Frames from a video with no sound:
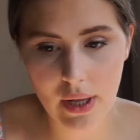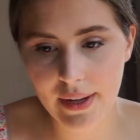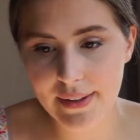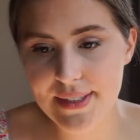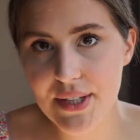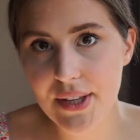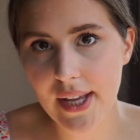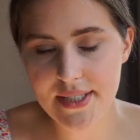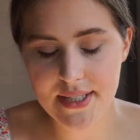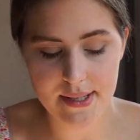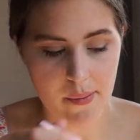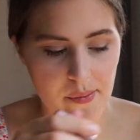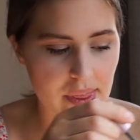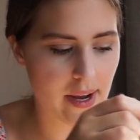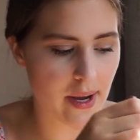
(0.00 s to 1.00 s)
So that's
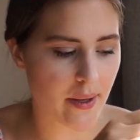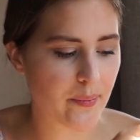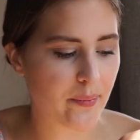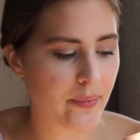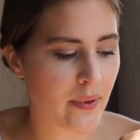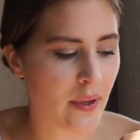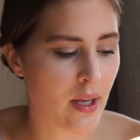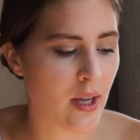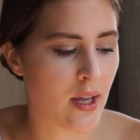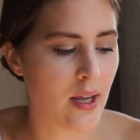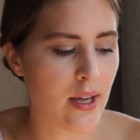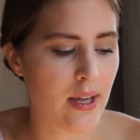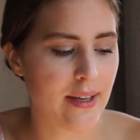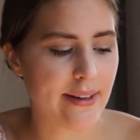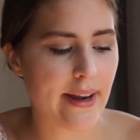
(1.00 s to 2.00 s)
something.
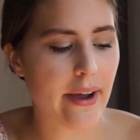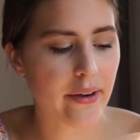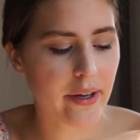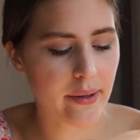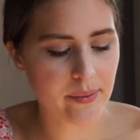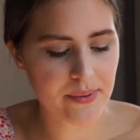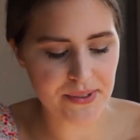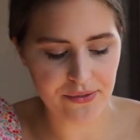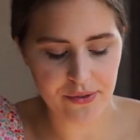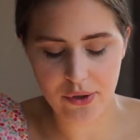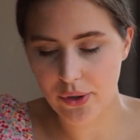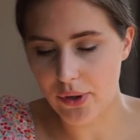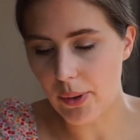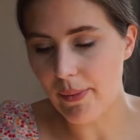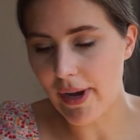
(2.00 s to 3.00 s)
Now comes
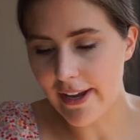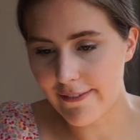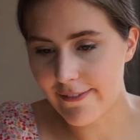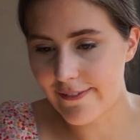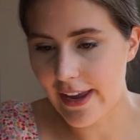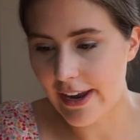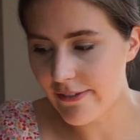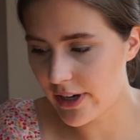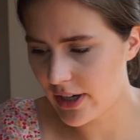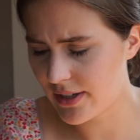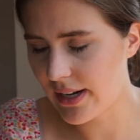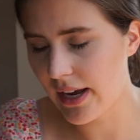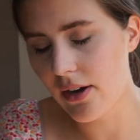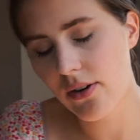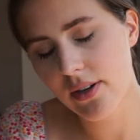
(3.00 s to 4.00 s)
for my favorite.
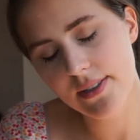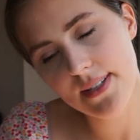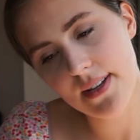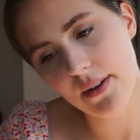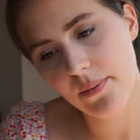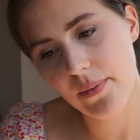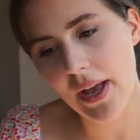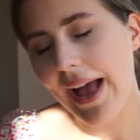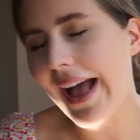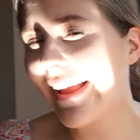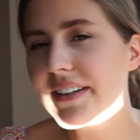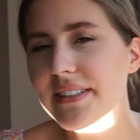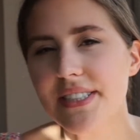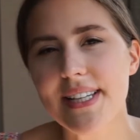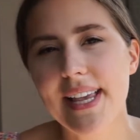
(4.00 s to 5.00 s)
I
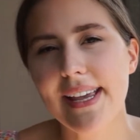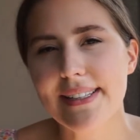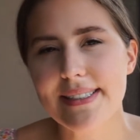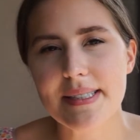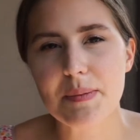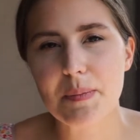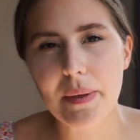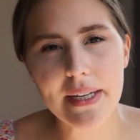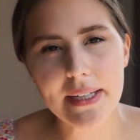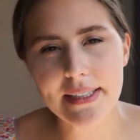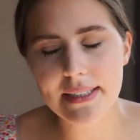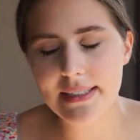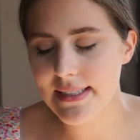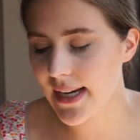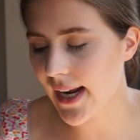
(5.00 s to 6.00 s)
just can't speak
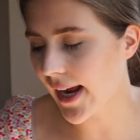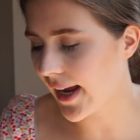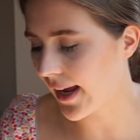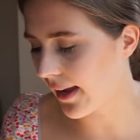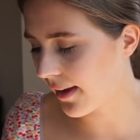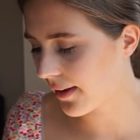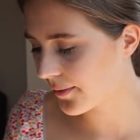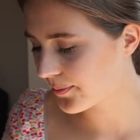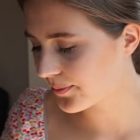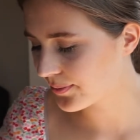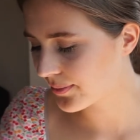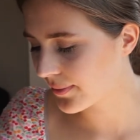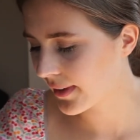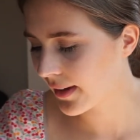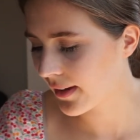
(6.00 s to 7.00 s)
today.
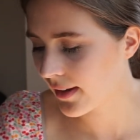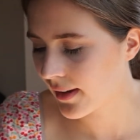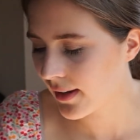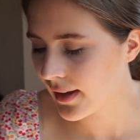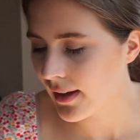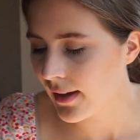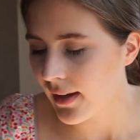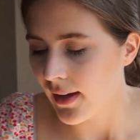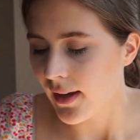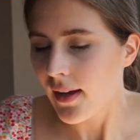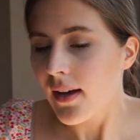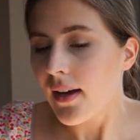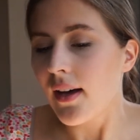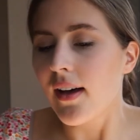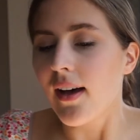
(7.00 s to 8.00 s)

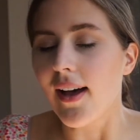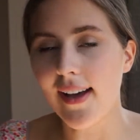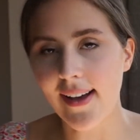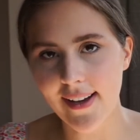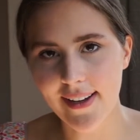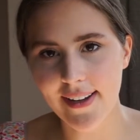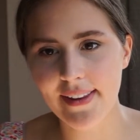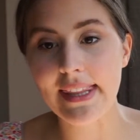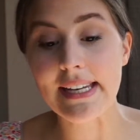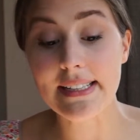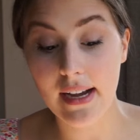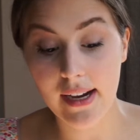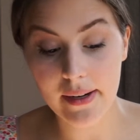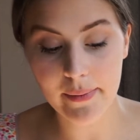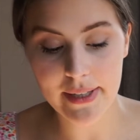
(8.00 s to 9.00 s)
The
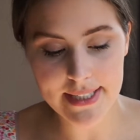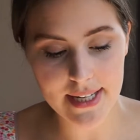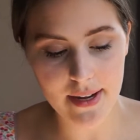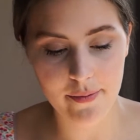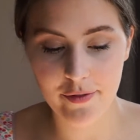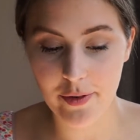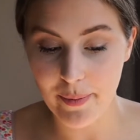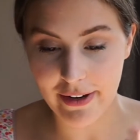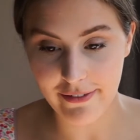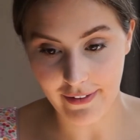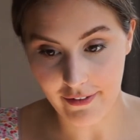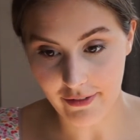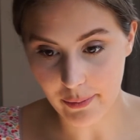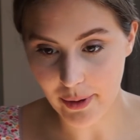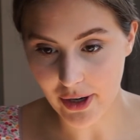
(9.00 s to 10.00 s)
time has come for my
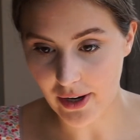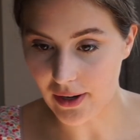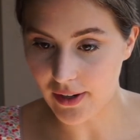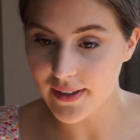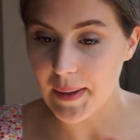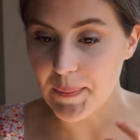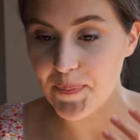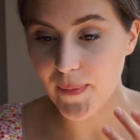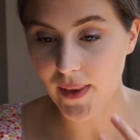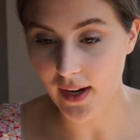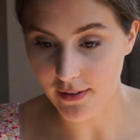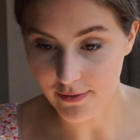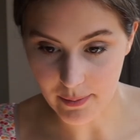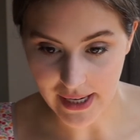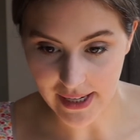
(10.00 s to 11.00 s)
favorite part
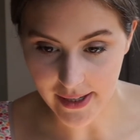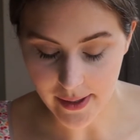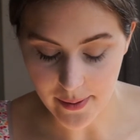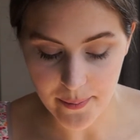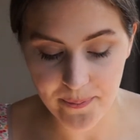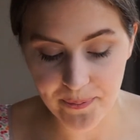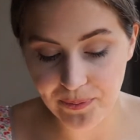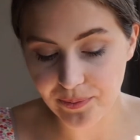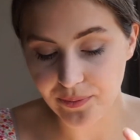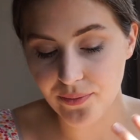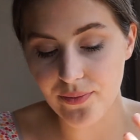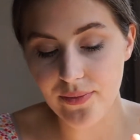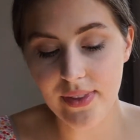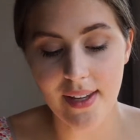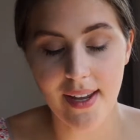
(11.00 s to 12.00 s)
of makeup,
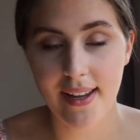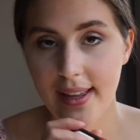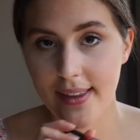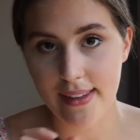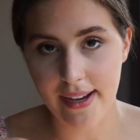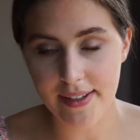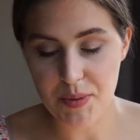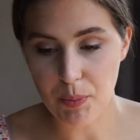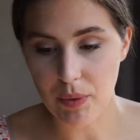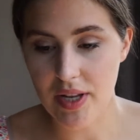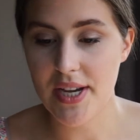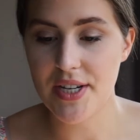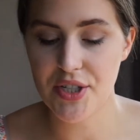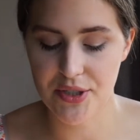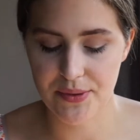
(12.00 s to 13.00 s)
and that is
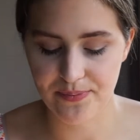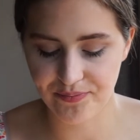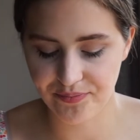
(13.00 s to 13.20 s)
blush.